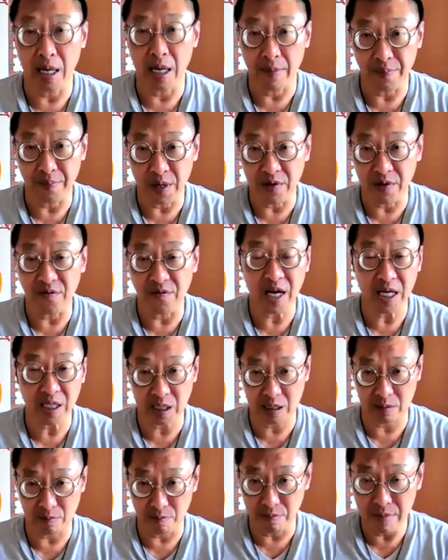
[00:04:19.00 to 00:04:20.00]

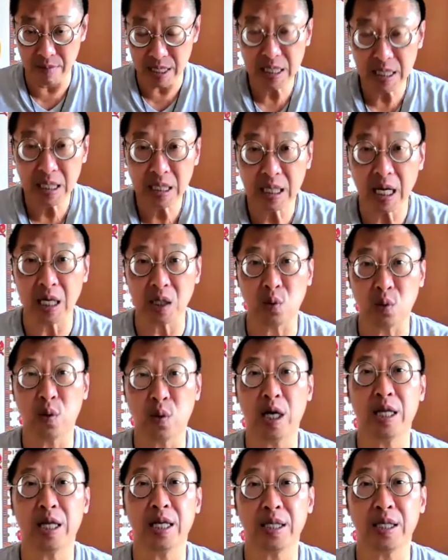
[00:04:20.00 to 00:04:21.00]
investments, as well
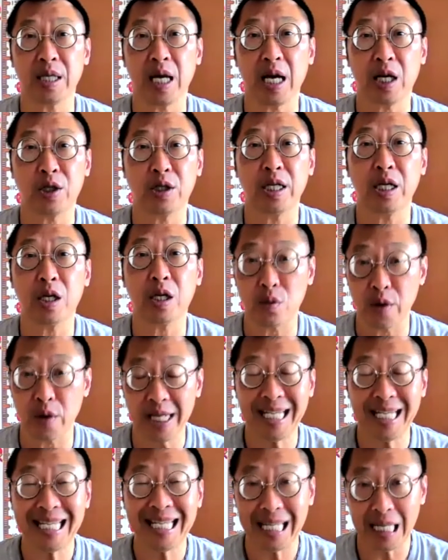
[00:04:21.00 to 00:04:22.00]
as actually credit
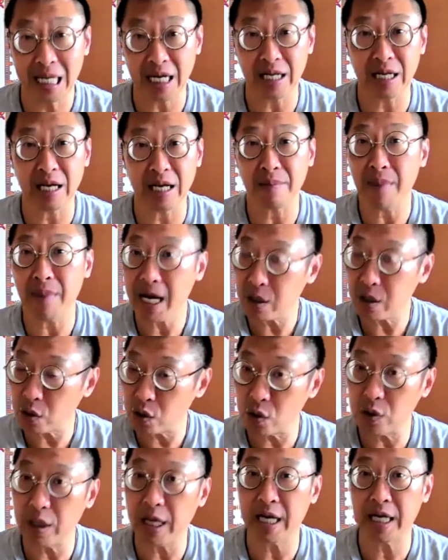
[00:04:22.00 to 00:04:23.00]
lending, micro
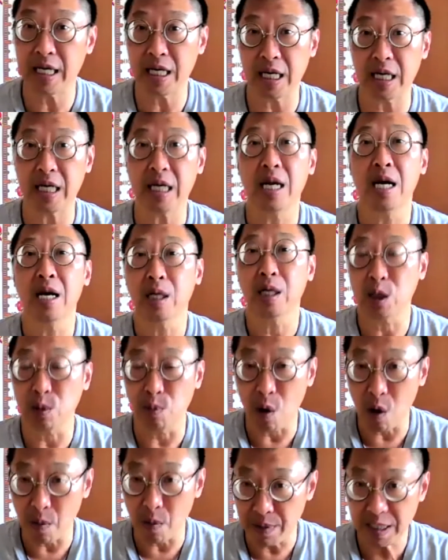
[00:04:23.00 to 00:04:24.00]
lending,
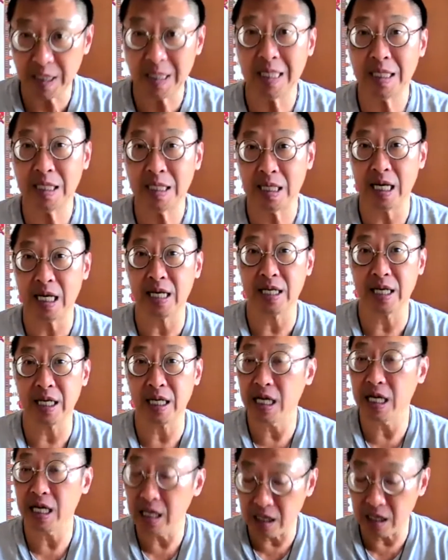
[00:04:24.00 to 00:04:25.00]
small business lending,
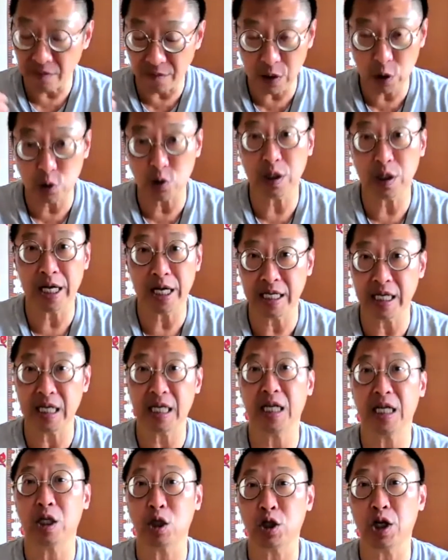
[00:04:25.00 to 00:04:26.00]
individual lending in
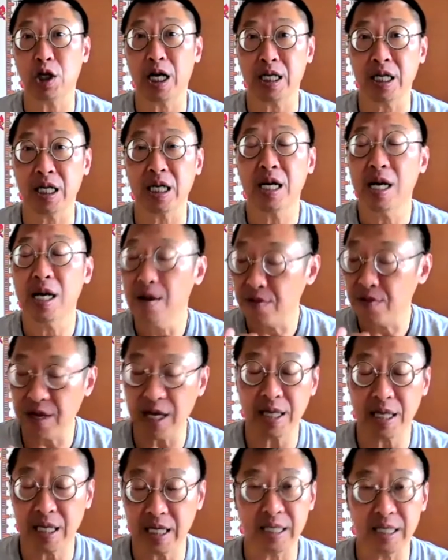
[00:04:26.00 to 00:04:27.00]
China, that
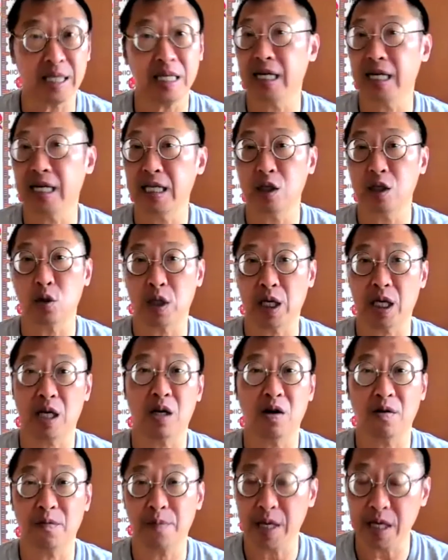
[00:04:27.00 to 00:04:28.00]
is likely to take off,
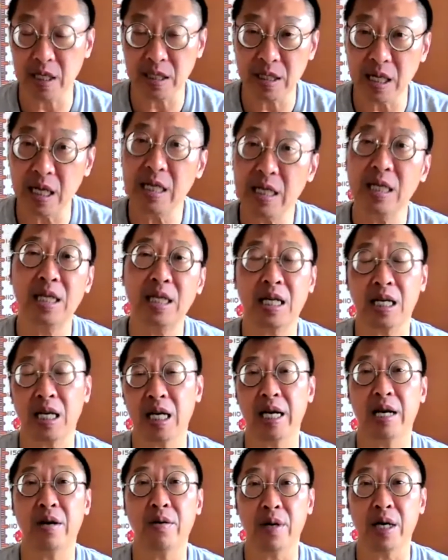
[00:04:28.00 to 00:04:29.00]
because that is an
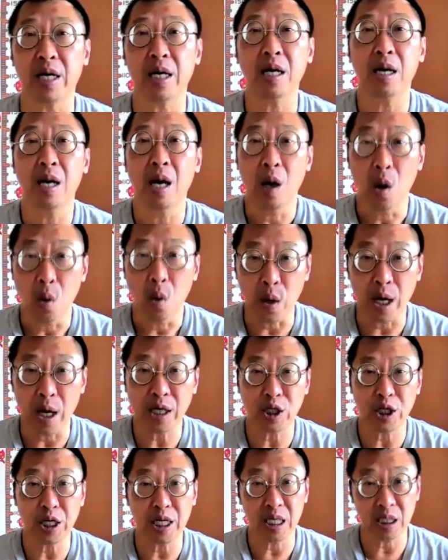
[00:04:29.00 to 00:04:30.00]
area which
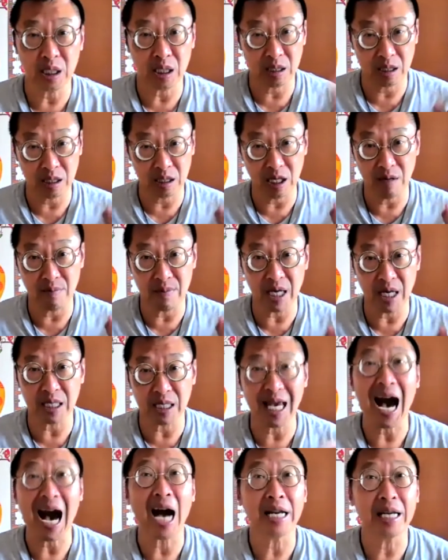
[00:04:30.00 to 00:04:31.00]
is termed as
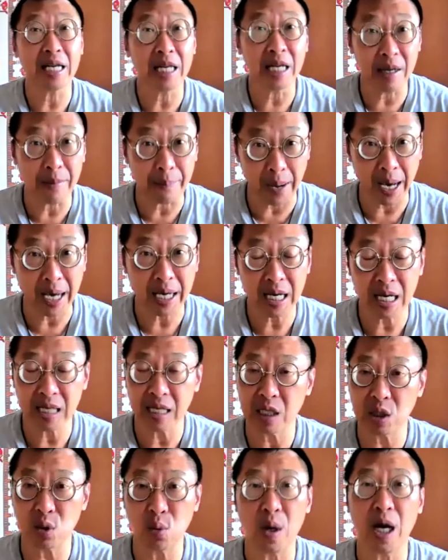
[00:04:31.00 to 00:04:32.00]
underbanked. And
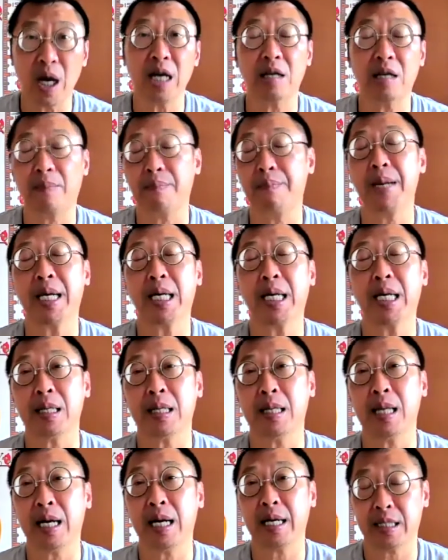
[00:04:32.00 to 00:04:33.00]
that's why the big
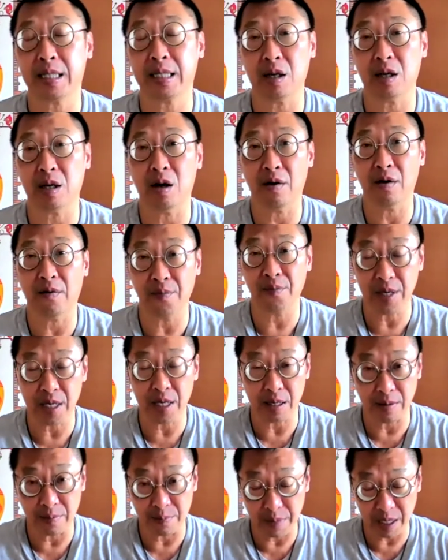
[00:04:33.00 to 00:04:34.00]
lights of
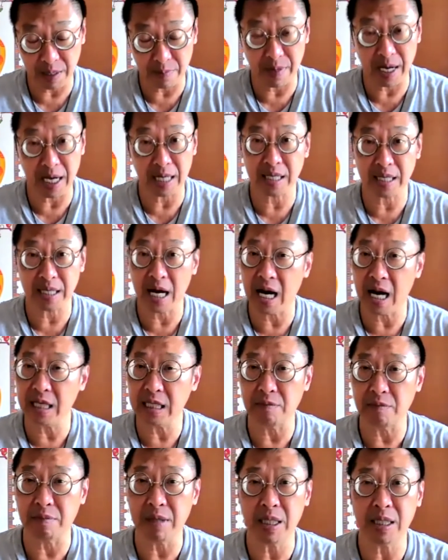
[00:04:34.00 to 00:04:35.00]
the big banks like
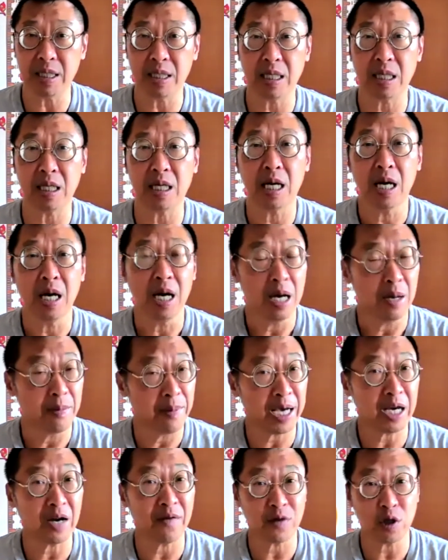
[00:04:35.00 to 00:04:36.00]
ICBC, Bank
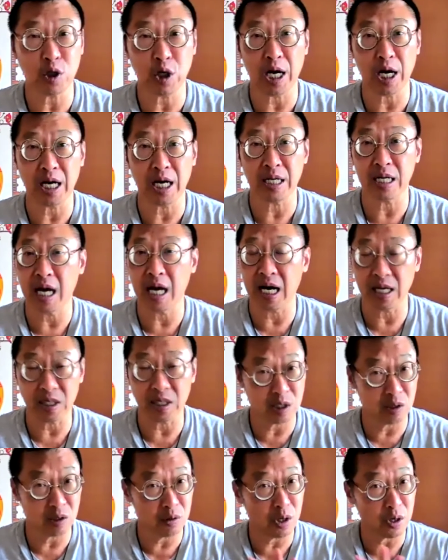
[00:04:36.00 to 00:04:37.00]
of China, are
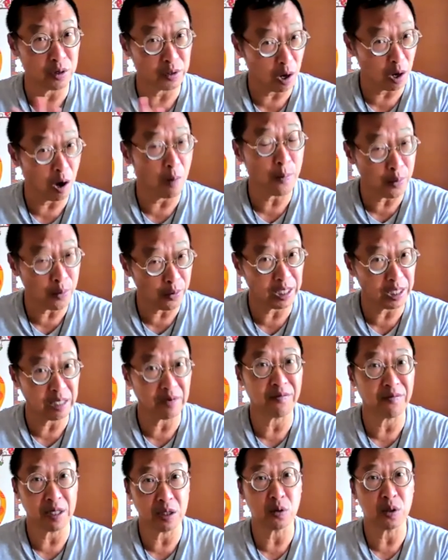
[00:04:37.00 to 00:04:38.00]
still not operative
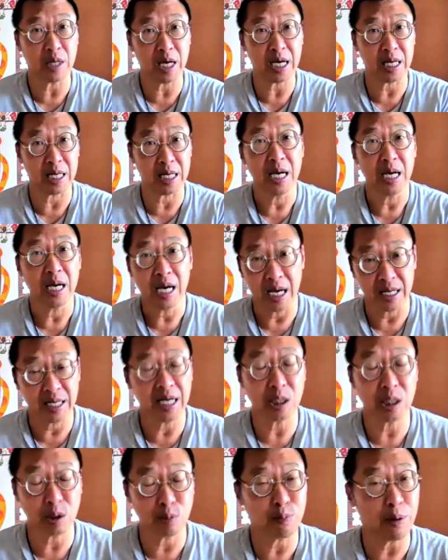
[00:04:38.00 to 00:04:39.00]
into that. And
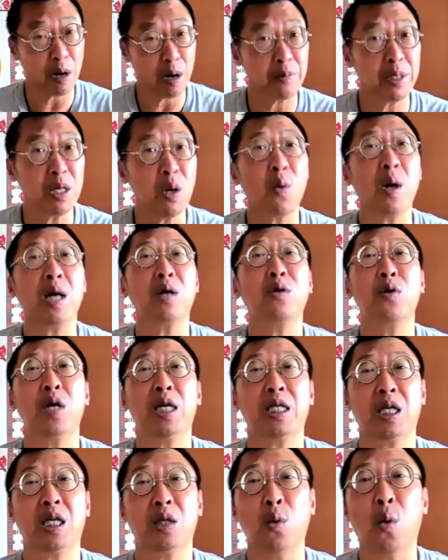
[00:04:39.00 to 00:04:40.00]
that's probably one
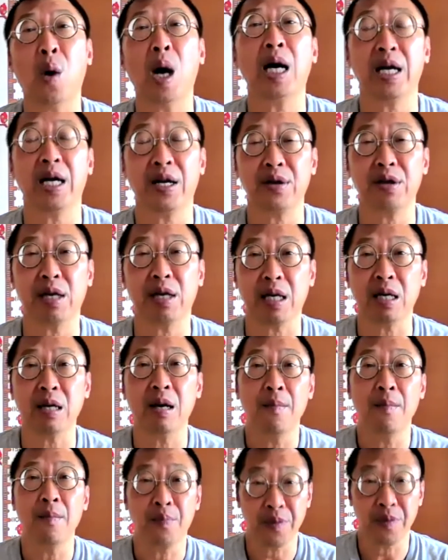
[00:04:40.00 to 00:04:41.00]
reason why I think
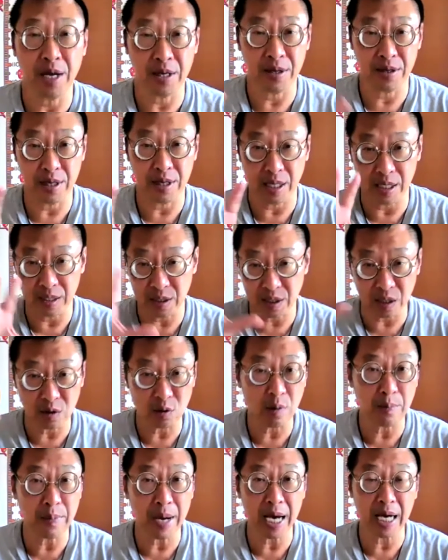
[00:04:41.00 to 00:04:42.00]
that the central
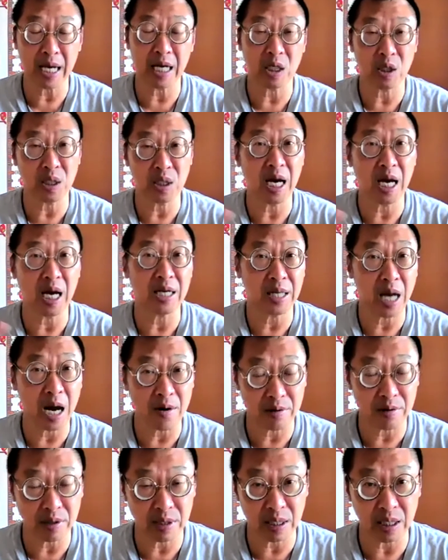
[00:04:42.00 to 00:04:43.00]
bank and
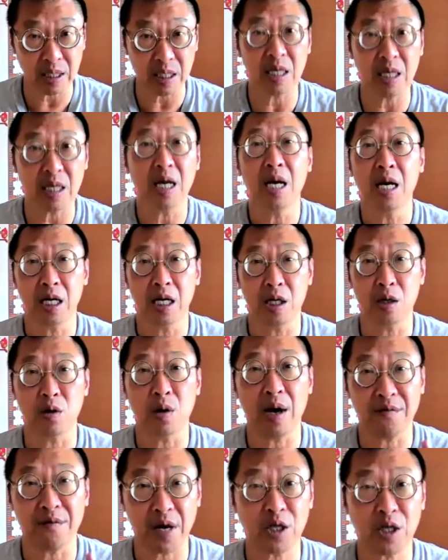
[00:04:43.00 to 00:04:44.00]
CIRC,
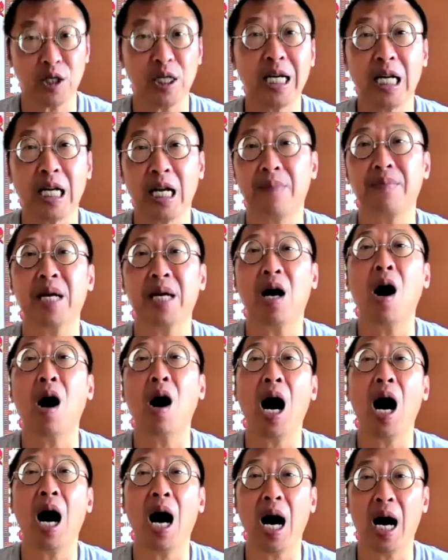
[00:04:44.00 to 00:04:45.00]
have actually clamped down
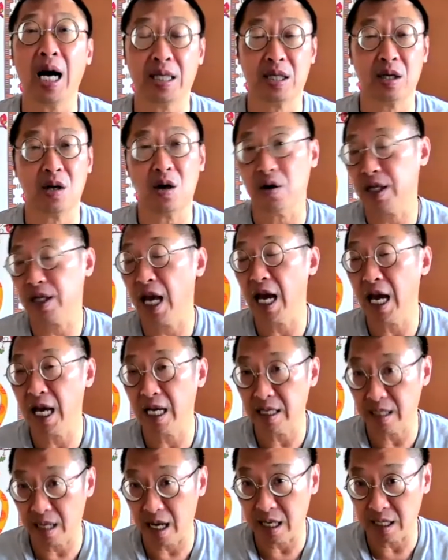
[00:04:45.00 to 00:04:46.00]
hard on Ant
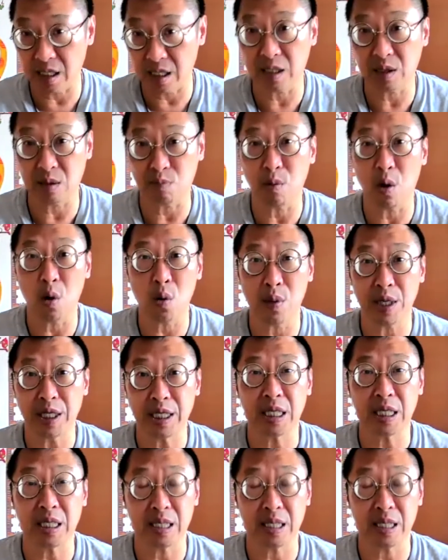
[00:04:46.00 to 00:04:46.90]
at this moment.